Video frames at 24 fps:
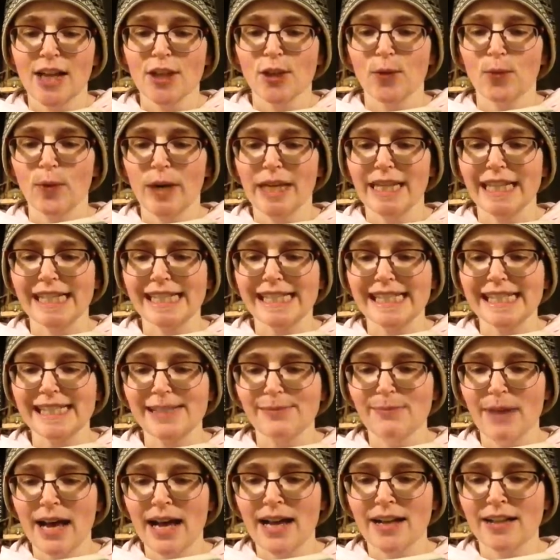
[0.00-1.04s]
the way they
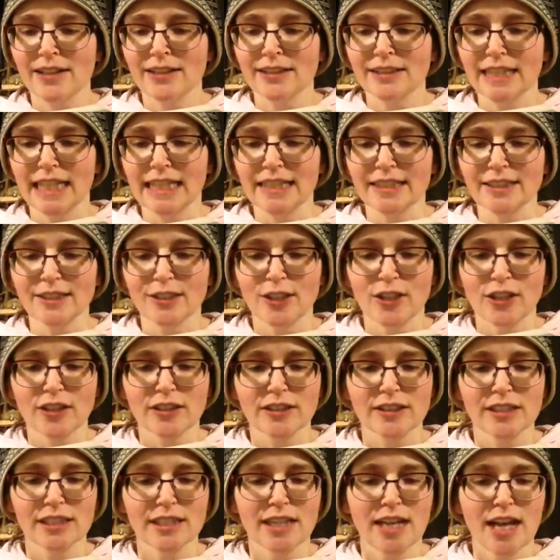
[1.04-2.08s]
smelled and
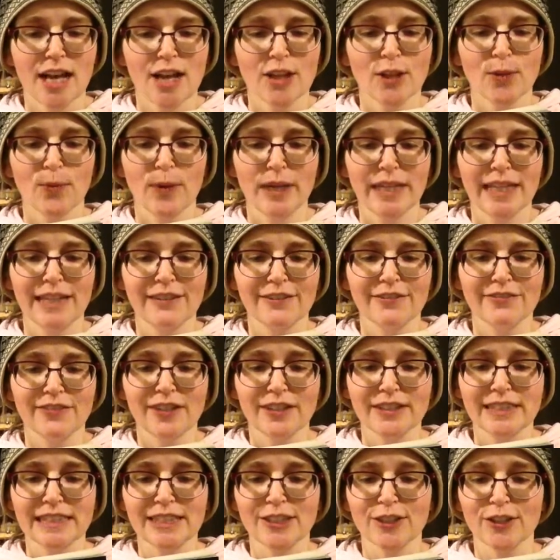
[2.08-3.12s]
looked, the way they
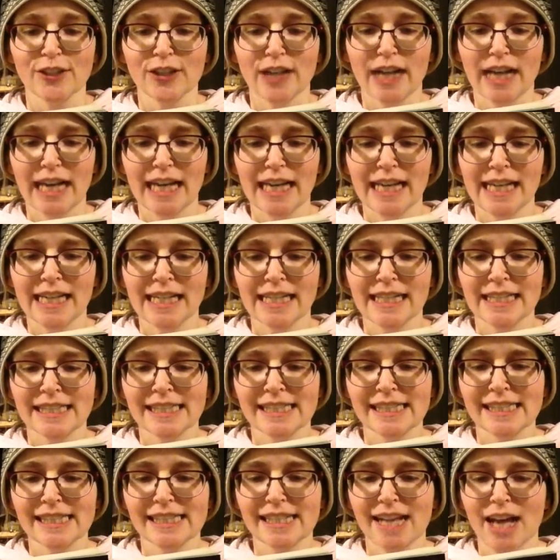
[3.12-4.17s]
felt in her
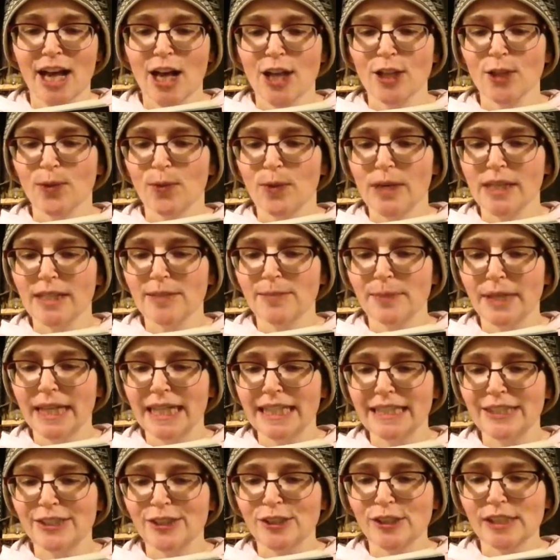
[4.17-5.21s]
hands, the way the
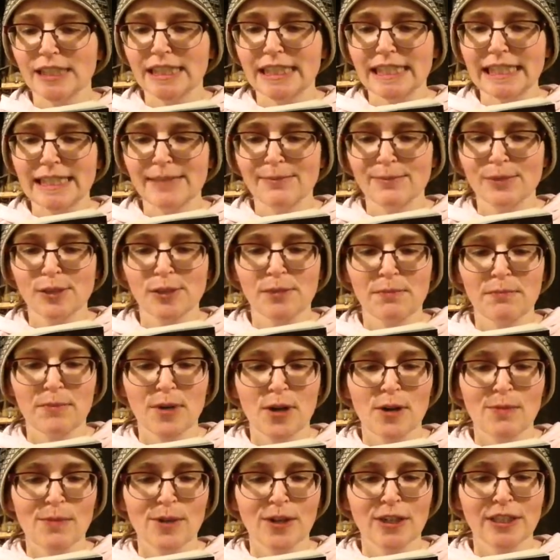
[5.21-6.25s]
pages seemed to
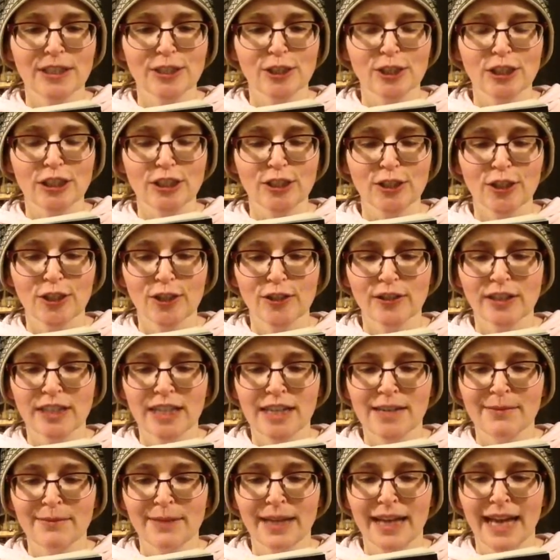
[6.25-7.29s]
murmur as she turned
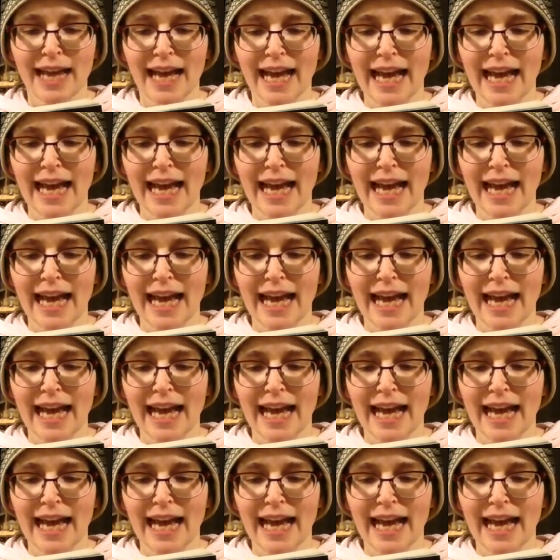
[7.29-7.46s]
them.